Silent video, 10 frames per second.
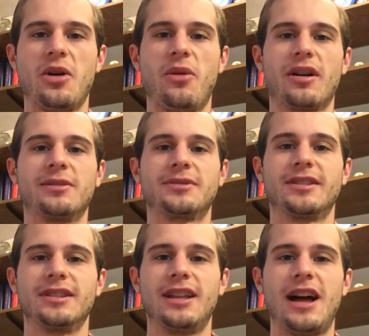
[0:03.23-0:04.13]
Welcome
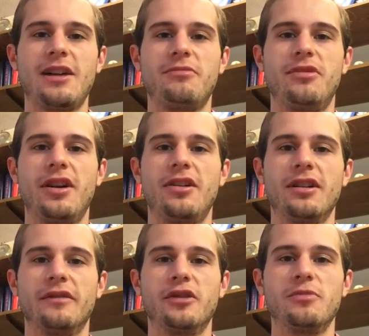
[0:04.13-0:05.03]
to the
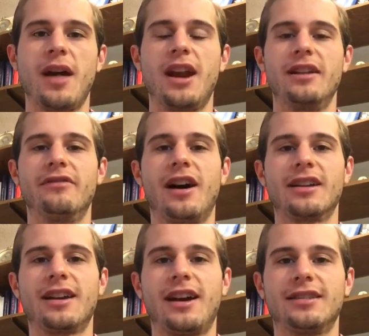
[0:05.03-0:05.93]
Library of Humanity
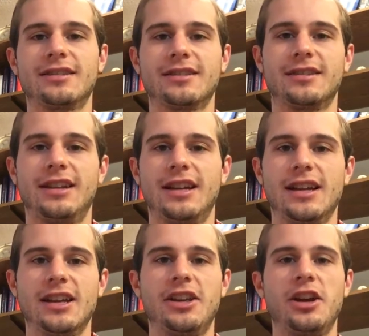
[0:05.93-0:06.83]
podcast.
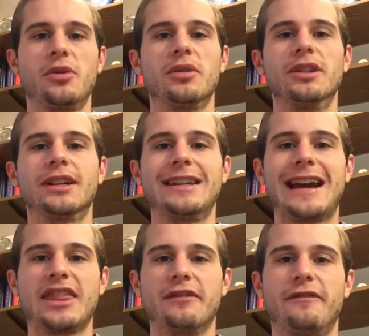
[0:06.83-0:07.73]
Here we're looking
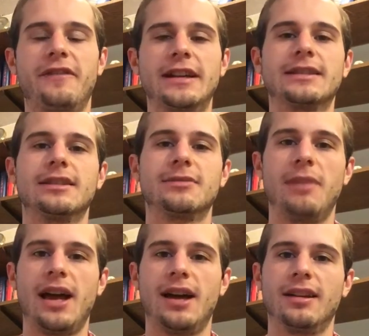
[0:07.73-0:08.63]
at the faceless
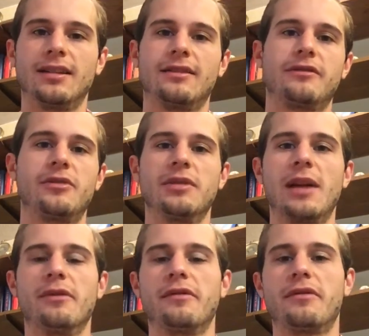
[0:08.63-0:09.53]
man from
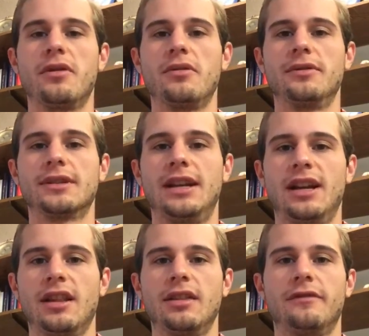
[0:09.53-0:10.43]
Game of Thrones,
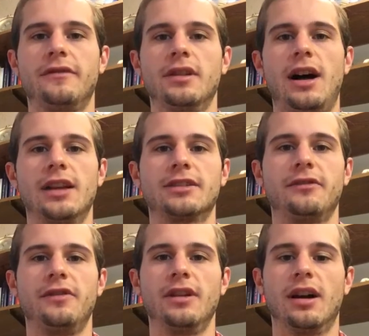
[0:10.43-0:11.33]
the
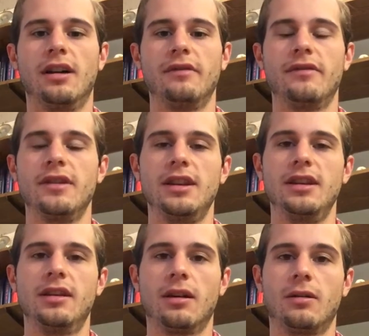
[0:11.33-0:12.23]
philosophy of the
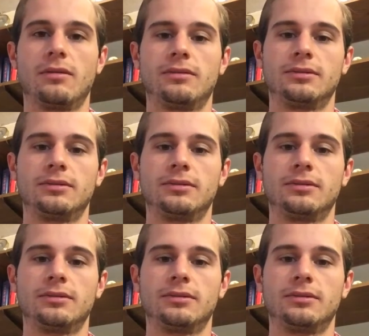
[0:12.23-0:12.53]
ego.